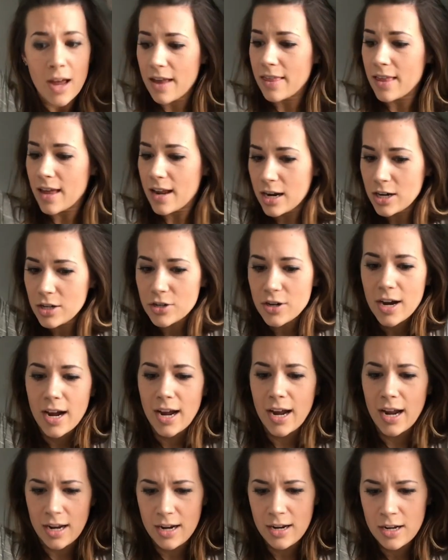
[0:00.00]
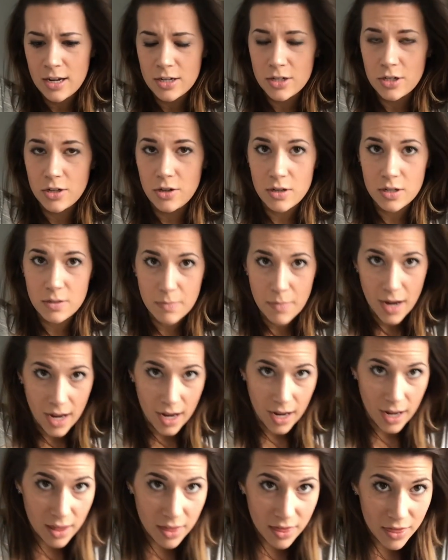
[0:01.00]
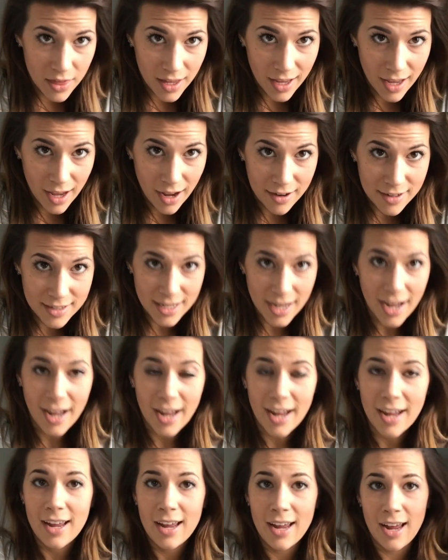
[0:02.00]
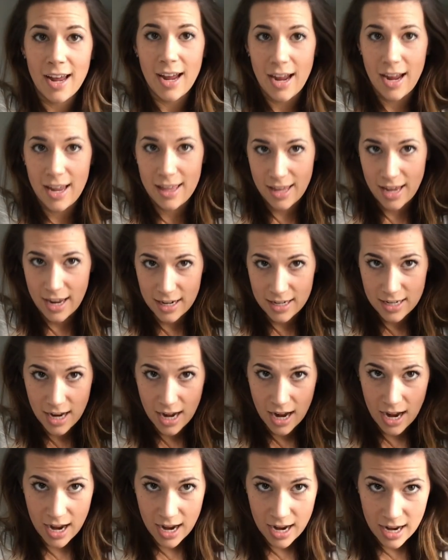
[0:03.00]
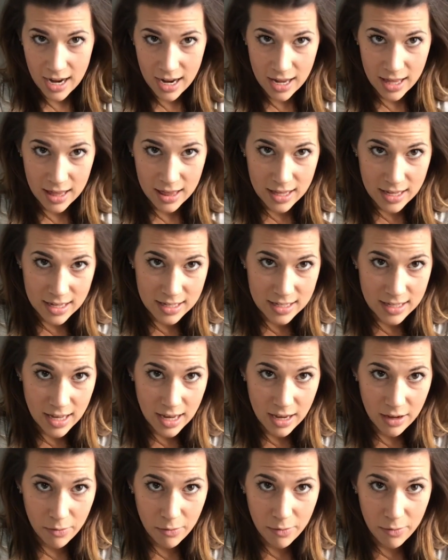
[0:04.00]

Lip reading: And then I tried to use my thick hair tie and like tie in this like